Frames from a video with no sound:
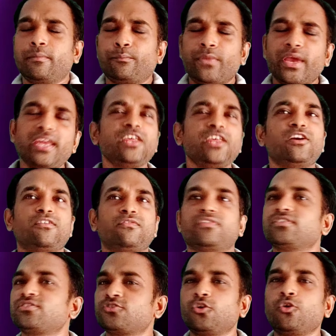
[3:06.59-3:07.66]
Many of
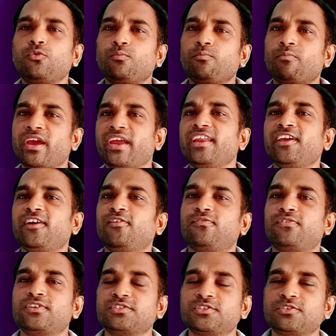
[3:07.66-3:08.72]
us
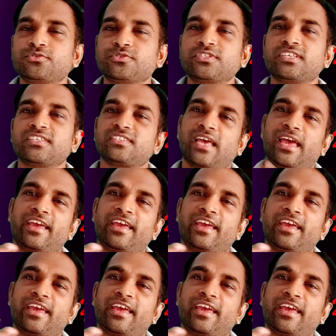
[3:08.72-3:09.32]
use this